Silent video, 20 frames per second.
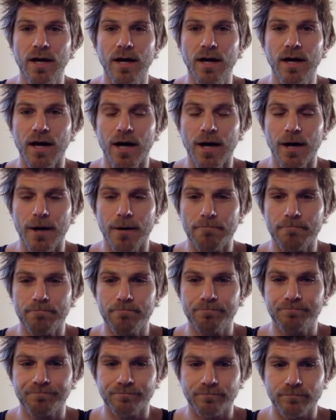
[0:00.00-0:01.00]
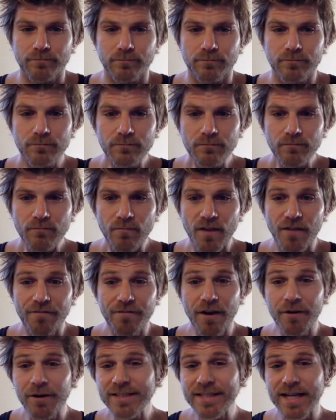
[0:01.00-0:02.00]
um,
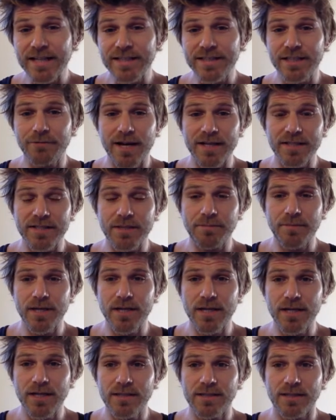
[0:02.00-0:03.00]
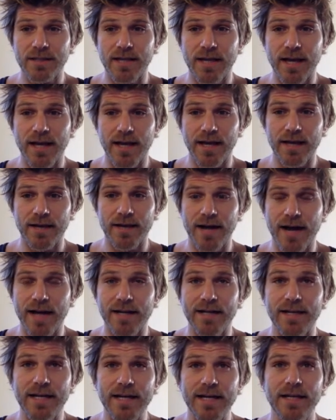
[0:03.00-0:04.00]
very tasty recipes, and I
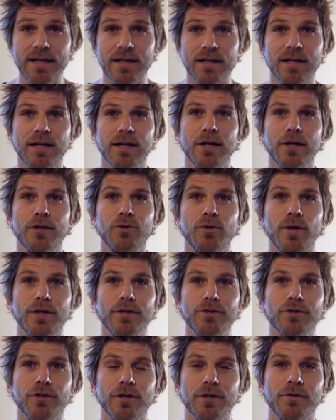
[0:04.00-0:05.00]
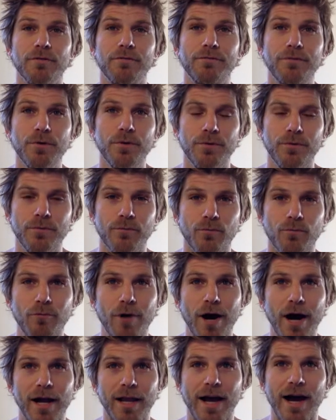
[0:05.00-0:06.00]
need to enjoy the food
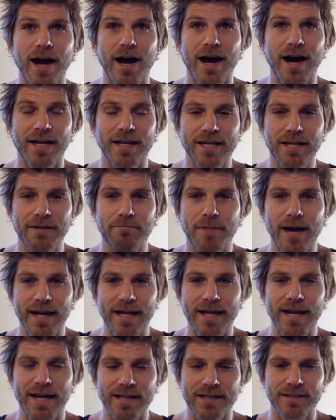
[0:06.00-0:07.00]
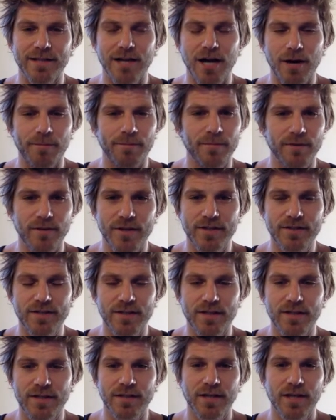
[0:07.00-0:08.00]
while I keep my gains up. This
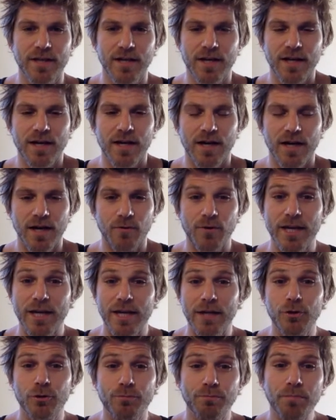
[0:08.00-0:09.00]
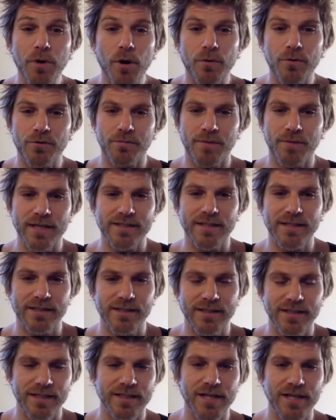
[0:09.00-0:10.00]
is, we can do both
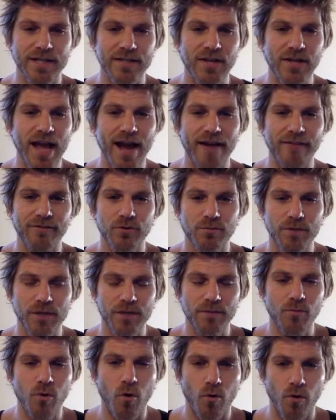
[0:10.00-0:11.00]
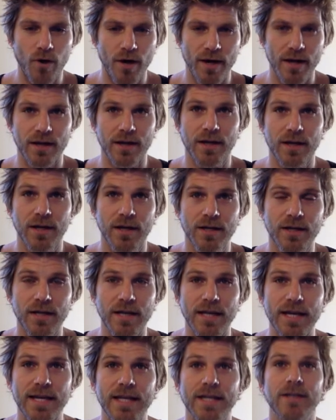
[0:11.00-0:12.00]
basically. It doesn't have to be boring to
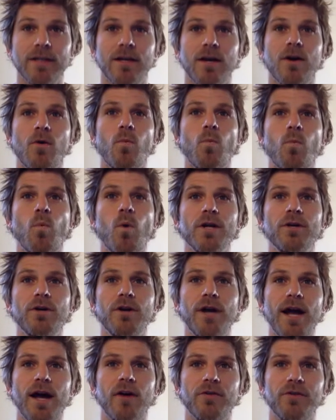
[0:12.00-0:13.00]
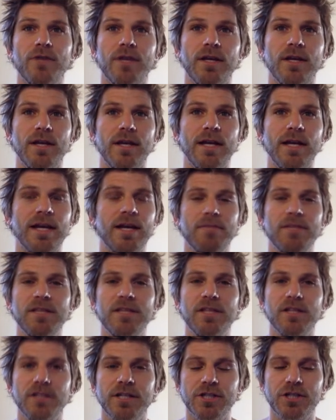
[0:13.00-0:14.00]
eat when you're healthy, it can be
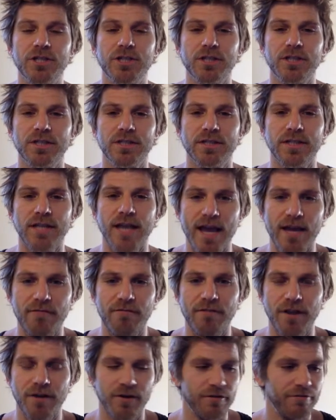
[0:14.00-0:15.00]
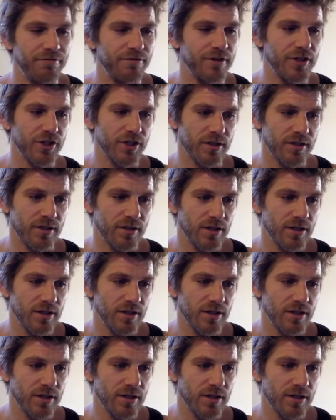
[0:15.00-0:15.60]
delicious and very efficient.